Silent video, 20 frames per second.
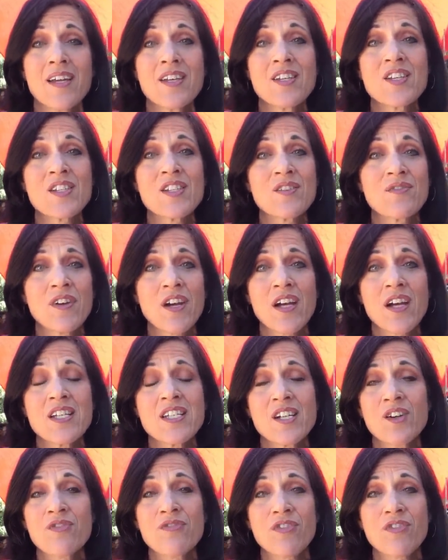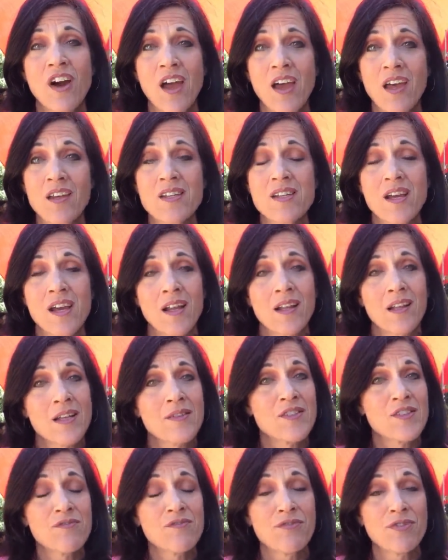She's a very dear friend, uh,
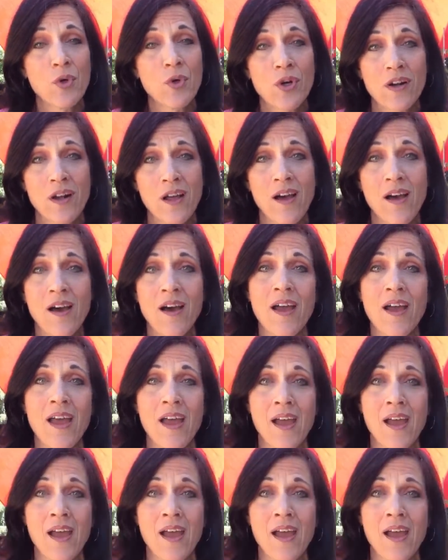lives in Florida,